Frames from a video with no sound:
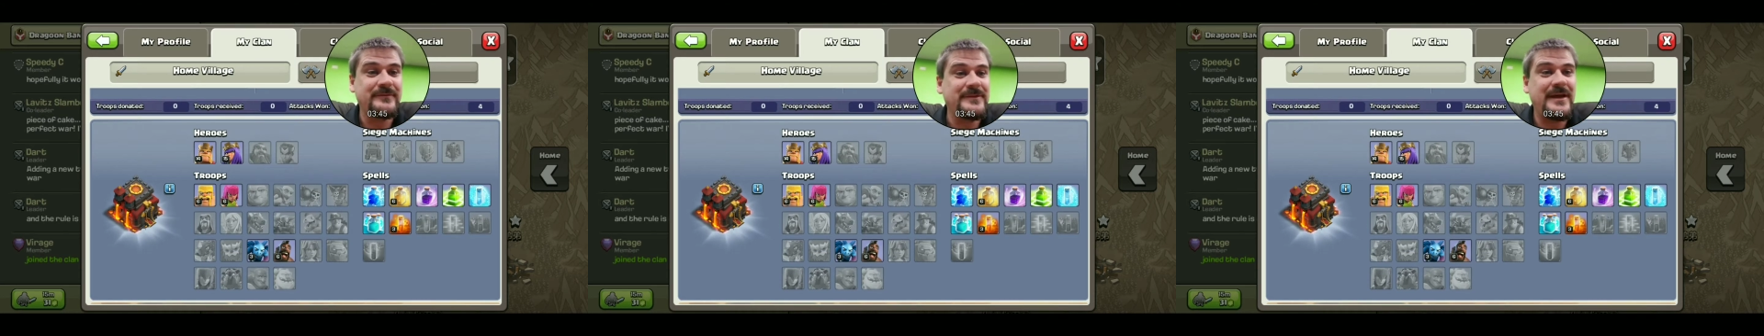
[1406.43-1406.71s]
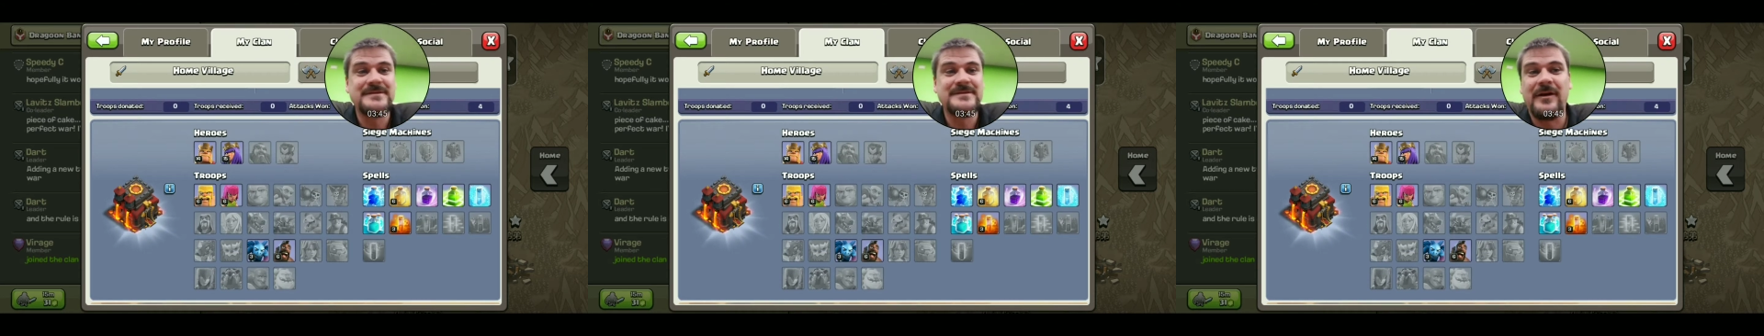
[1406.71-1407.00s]

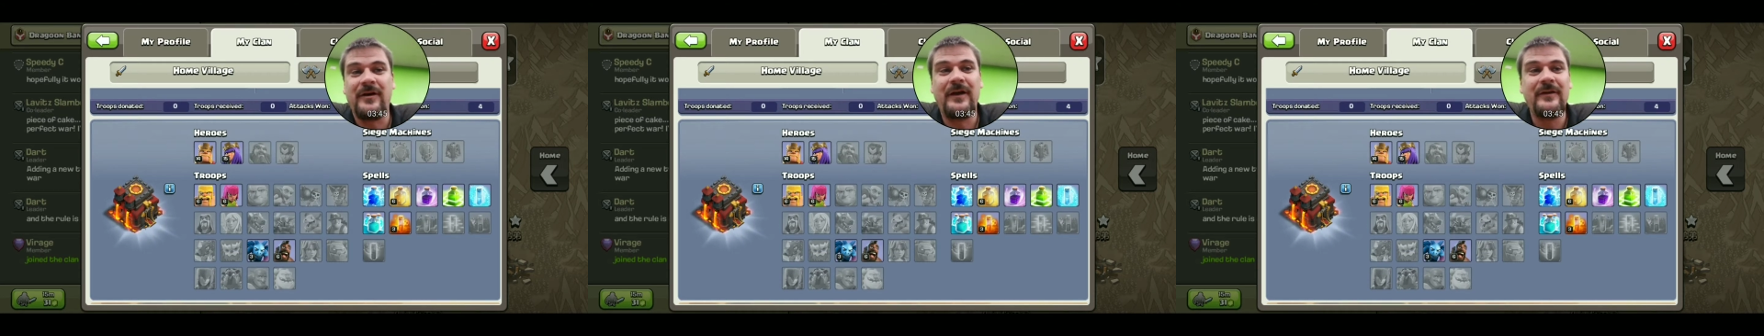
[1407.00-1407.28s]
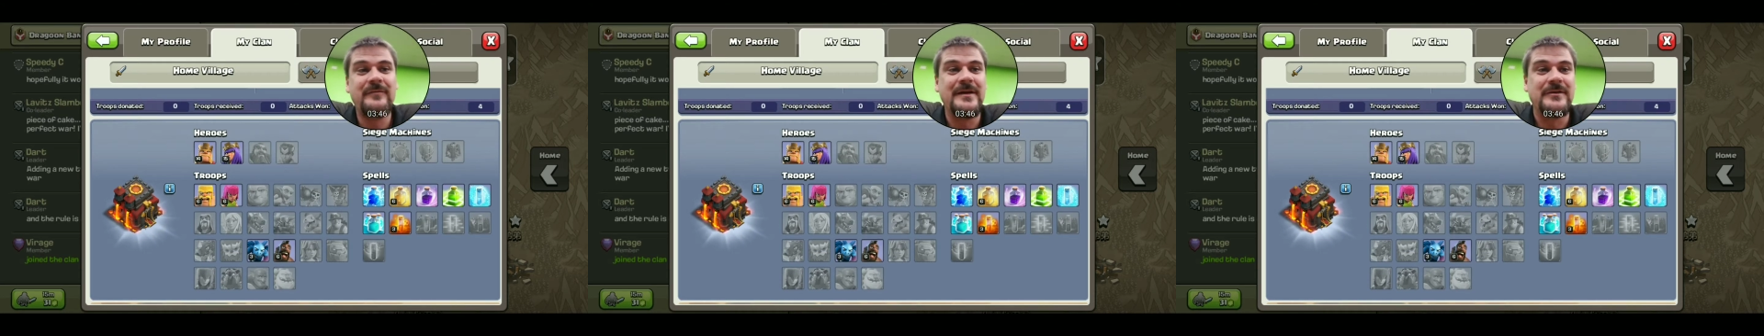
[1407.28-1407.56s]
that's all
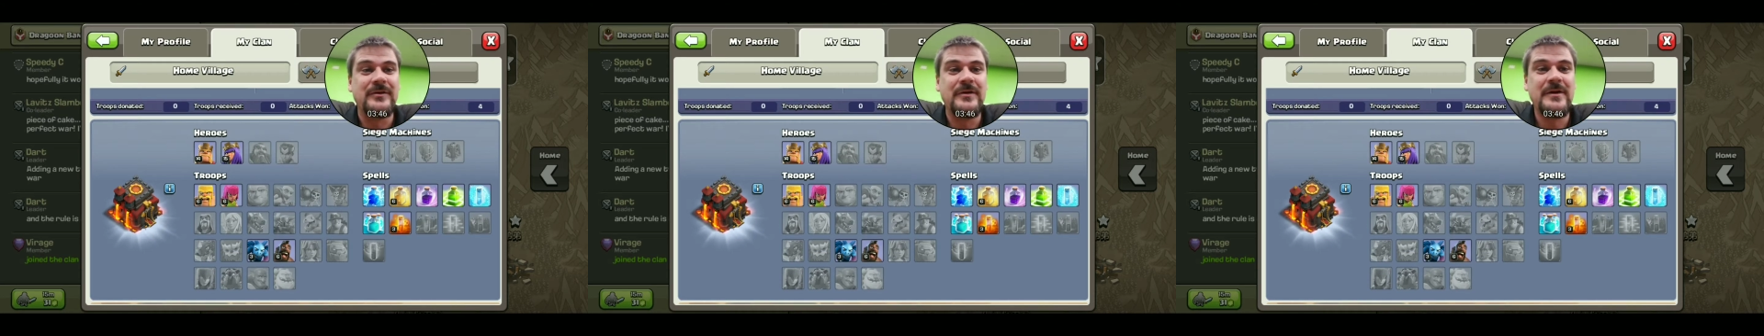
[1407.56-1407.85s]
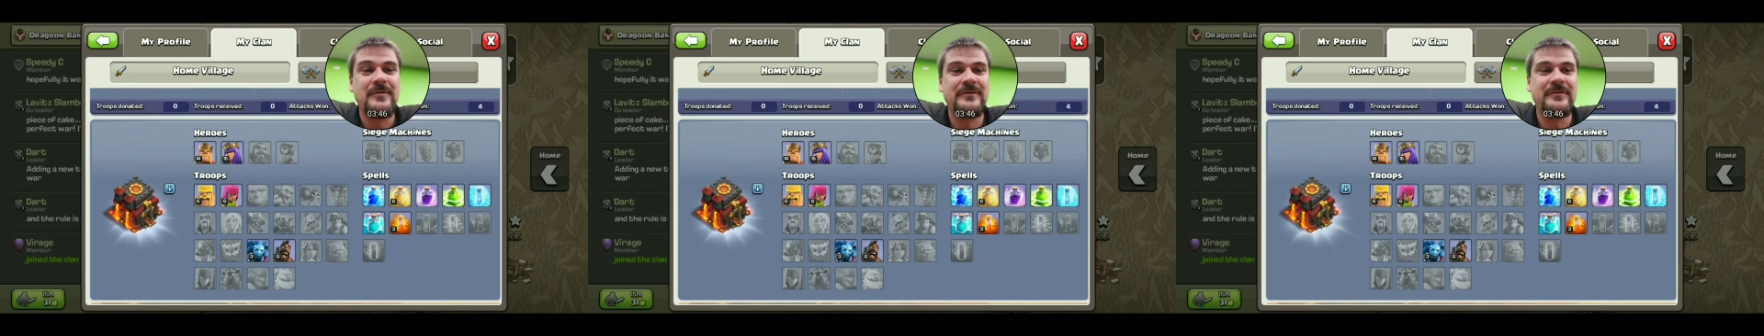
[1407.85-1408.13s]
I've been
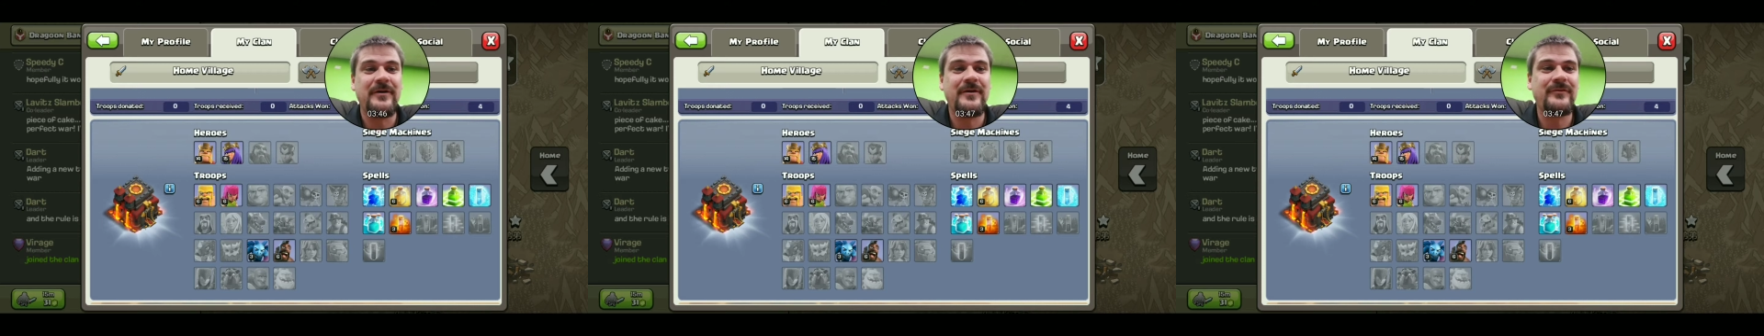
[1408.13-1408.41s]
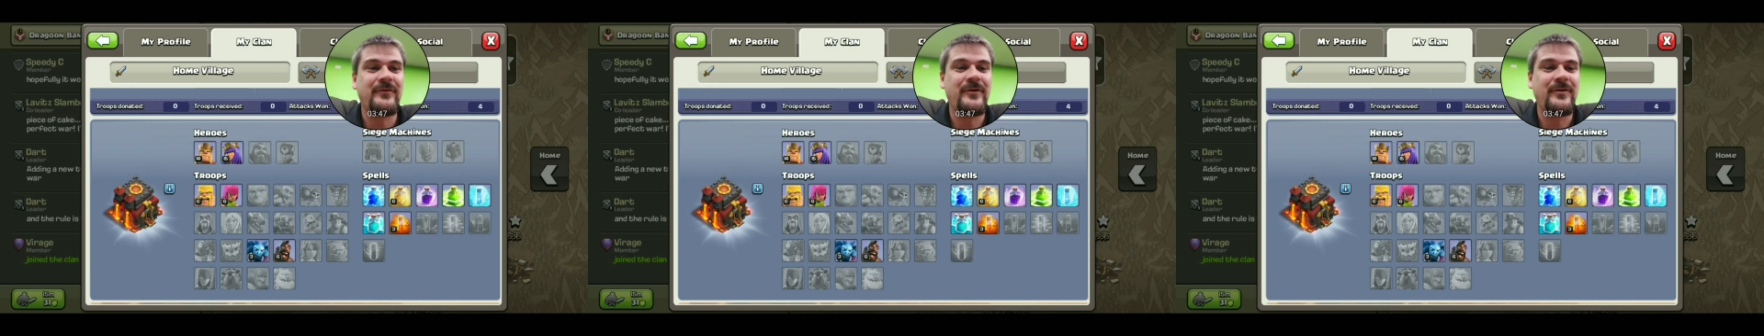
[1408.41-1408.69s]
doing with Dart
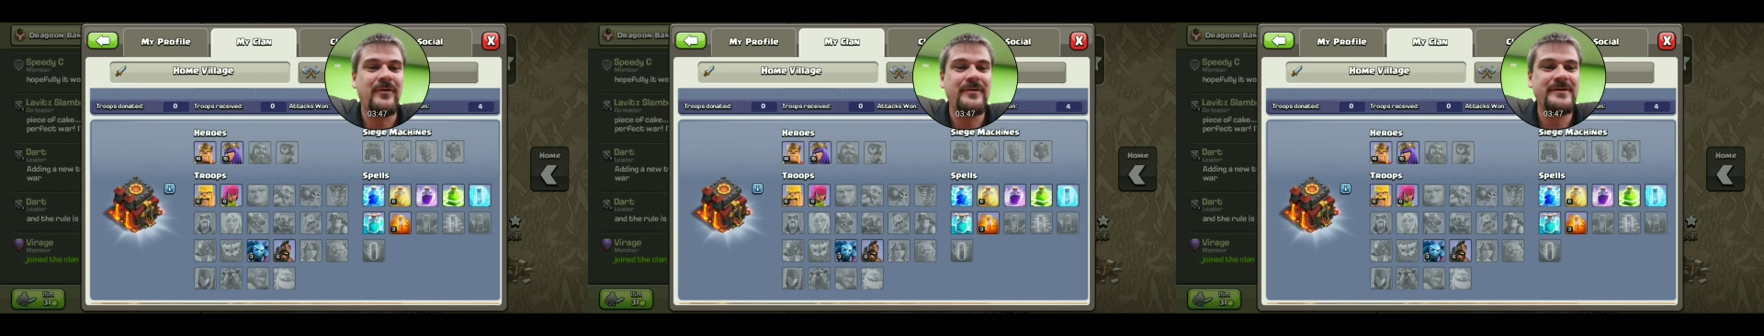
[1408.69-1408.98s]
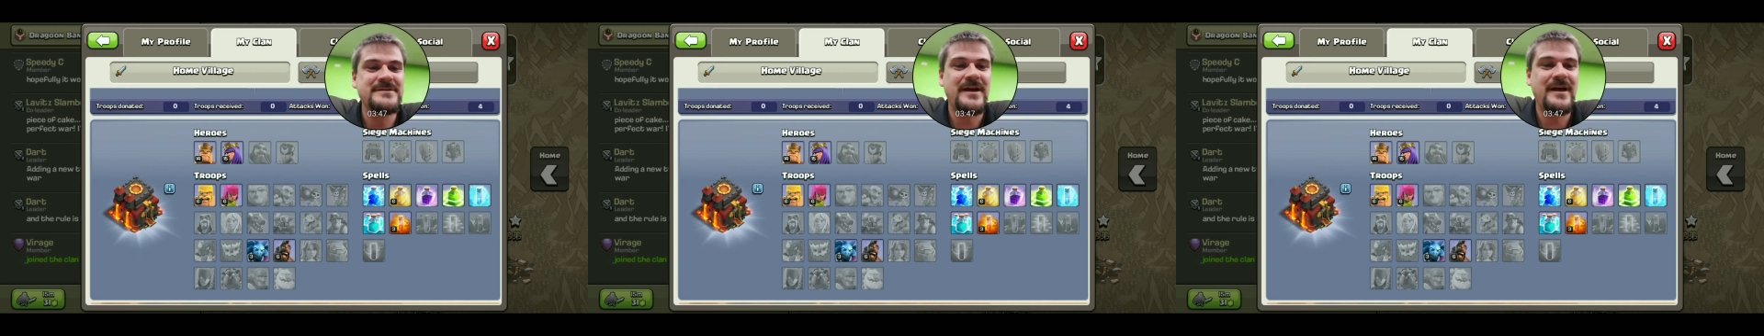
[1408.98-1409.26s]
for the
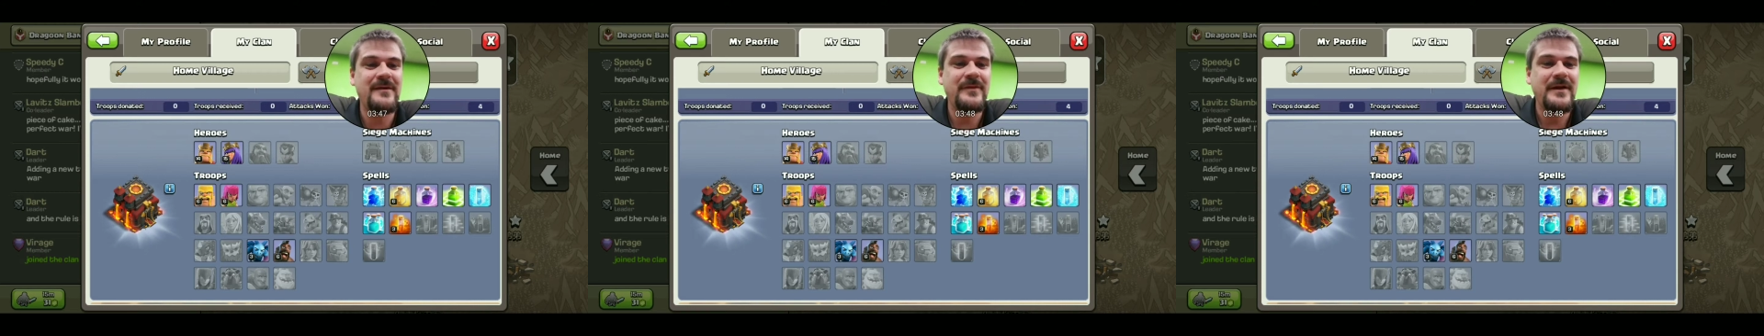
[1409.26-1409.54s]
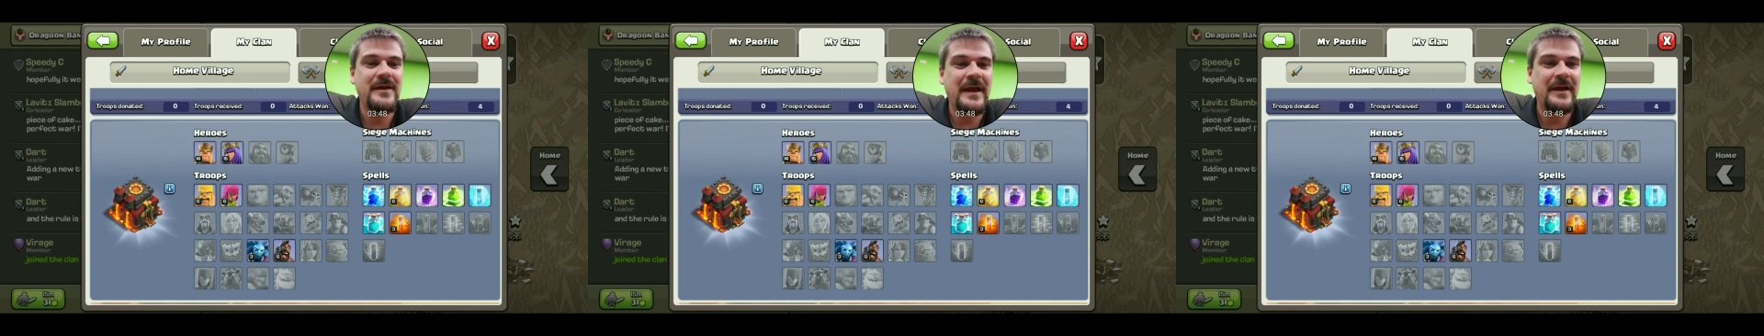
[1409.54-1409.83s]
longest time
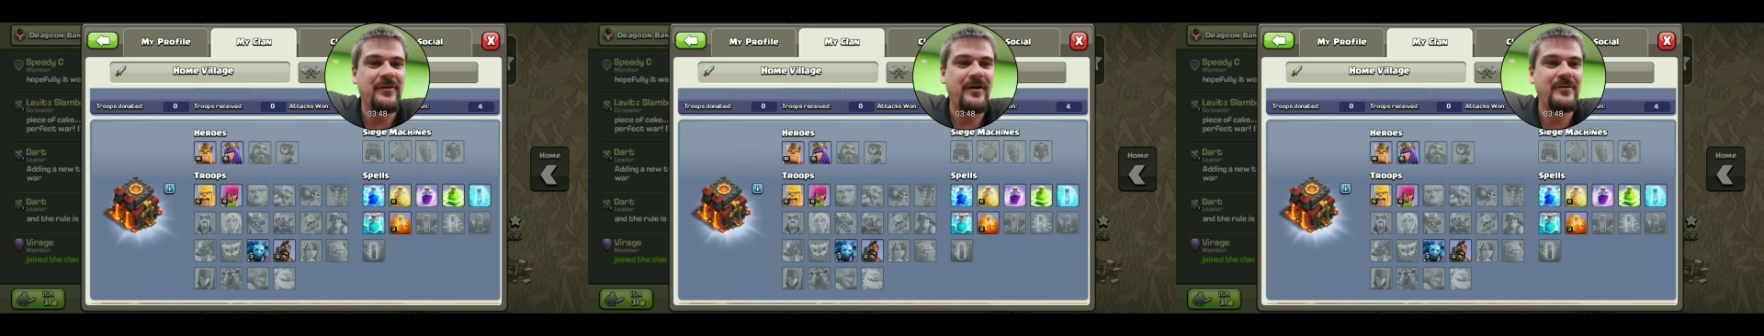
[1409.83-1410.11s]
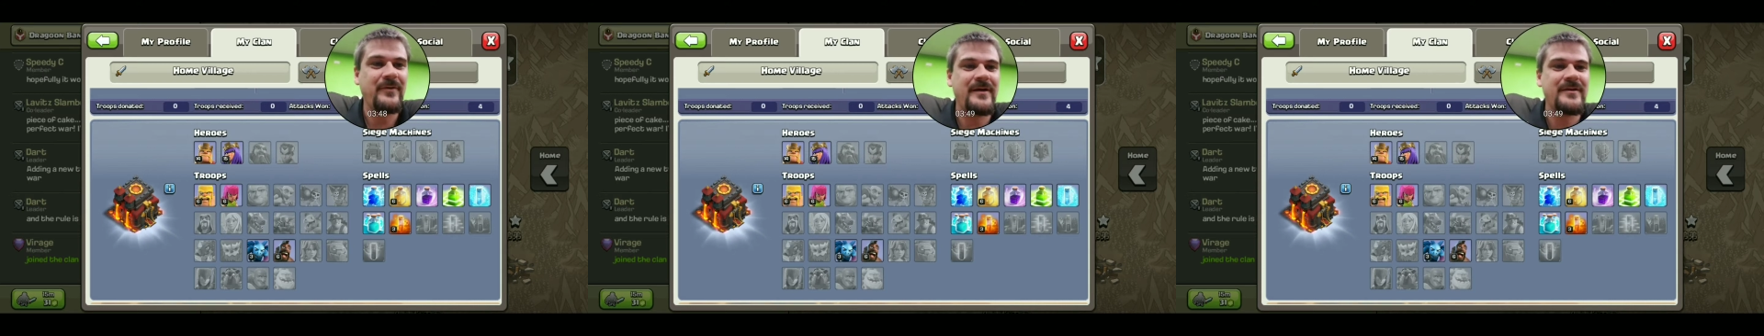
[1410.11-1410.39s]
in
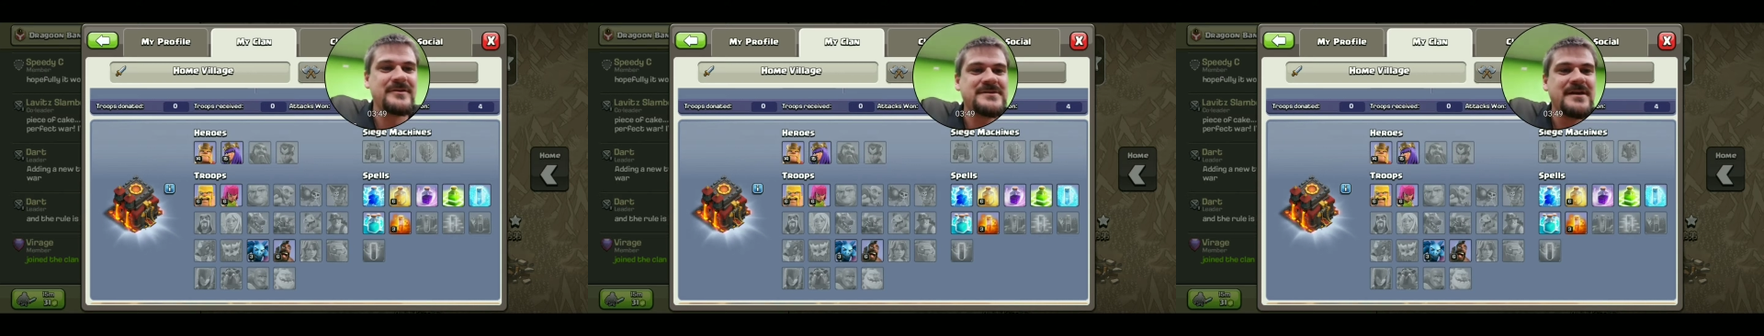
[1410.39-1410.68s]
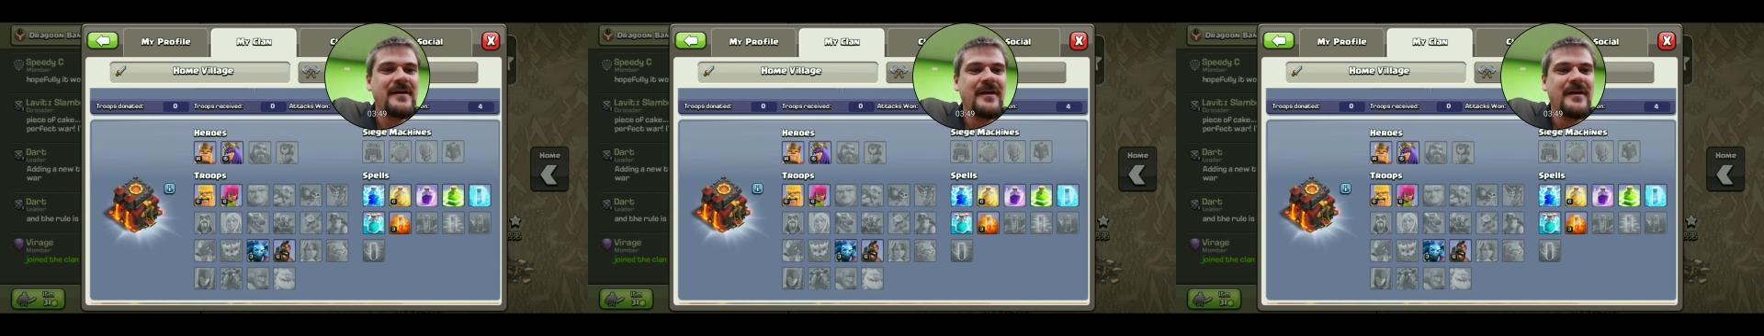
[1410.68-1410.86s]
Hog Riders.